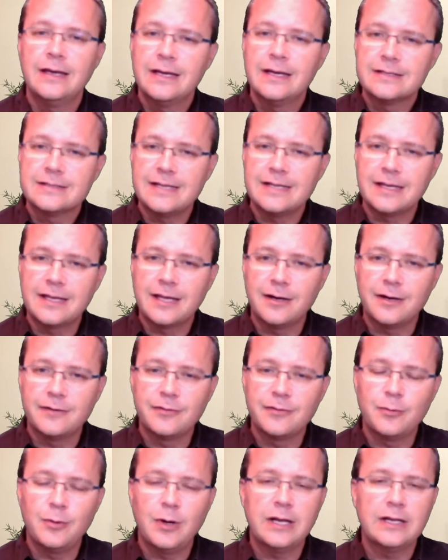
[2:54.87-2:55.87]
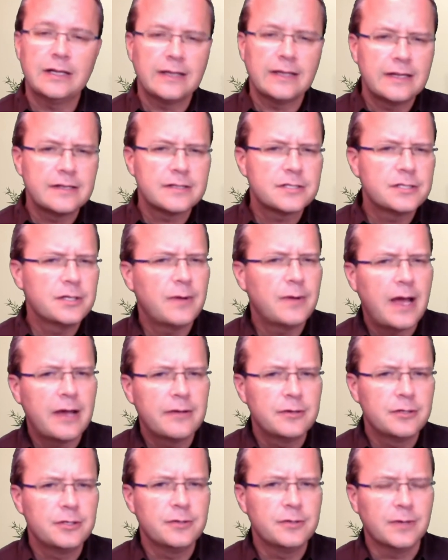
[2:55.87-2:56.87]
Take care, everyone. Let us know how
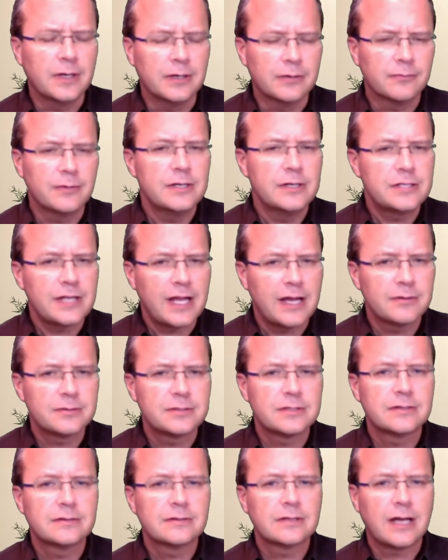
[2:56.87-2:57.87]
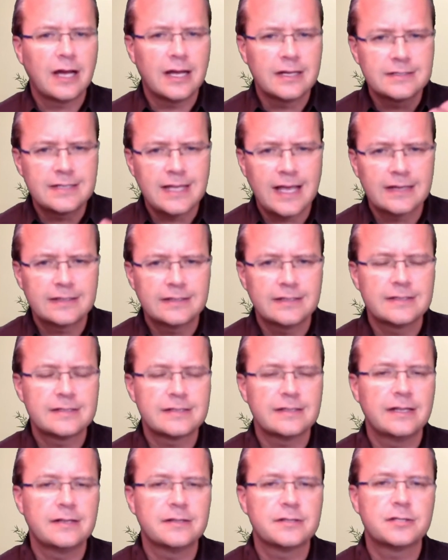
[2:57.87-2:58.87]
you're doing. Reach out, contact us,
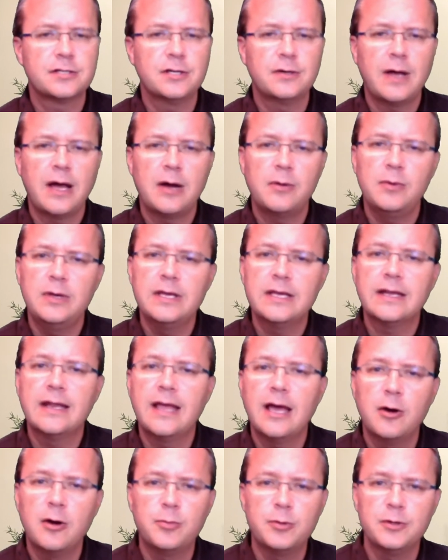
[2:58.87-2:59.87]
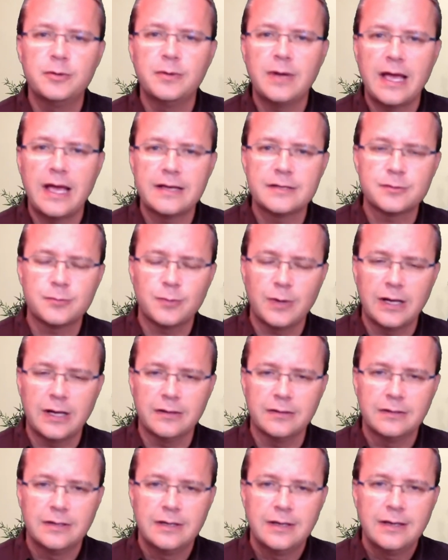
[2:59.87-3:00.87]
let us know how we can help you as
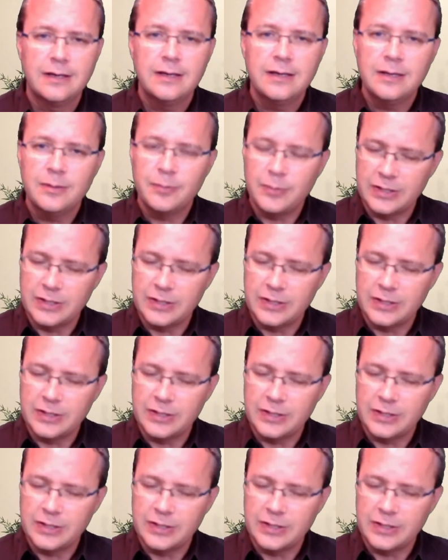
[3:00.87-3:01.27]
well. But